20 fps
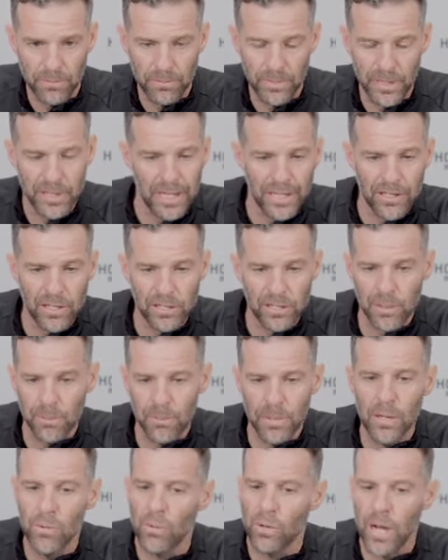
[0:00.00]
But that doesn't
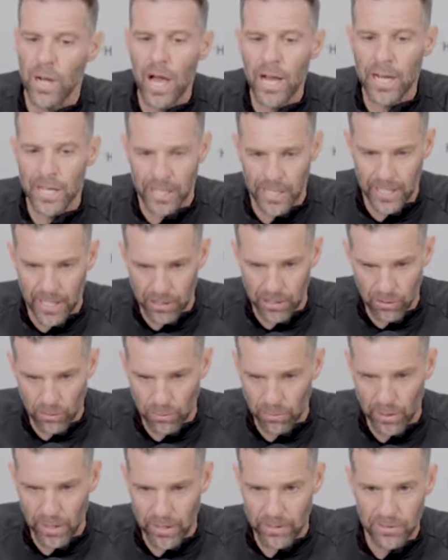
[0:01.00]
mean we're not going to get
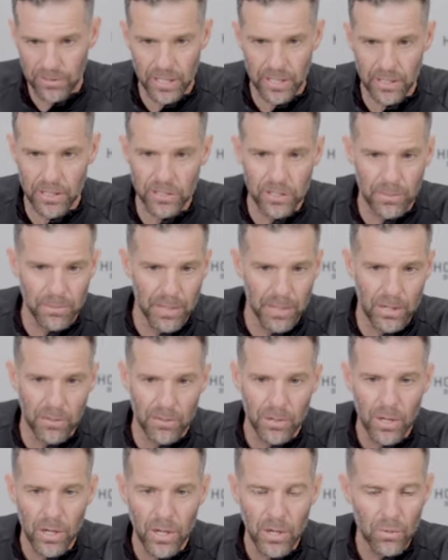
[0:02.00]
new players. That doesn't
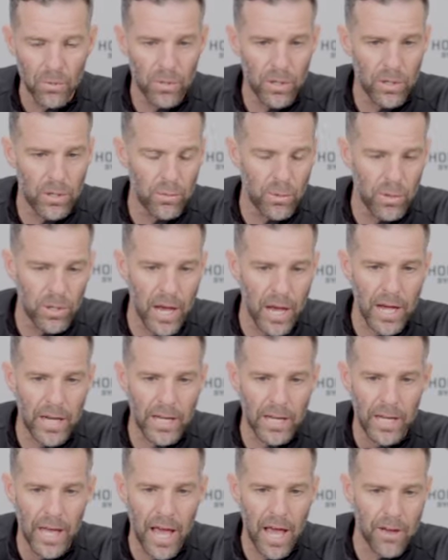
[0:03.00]
mean we're not
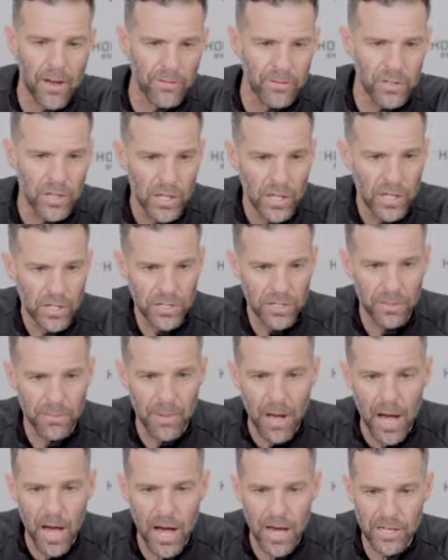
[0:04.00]
going to have some
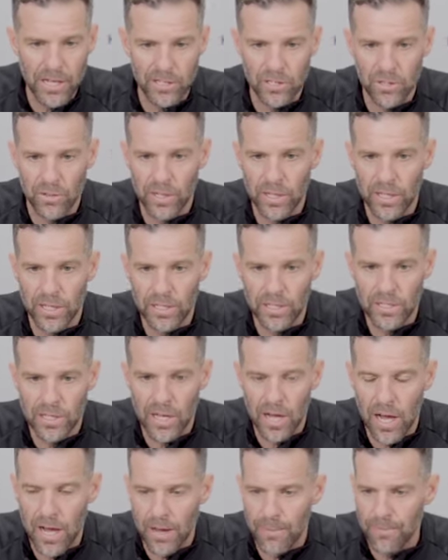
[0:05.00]
highs during this
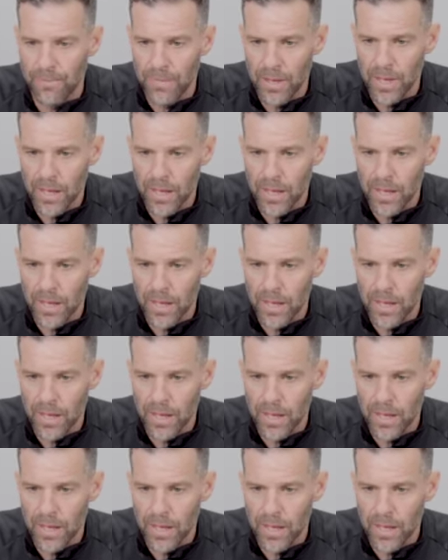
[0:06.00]
time.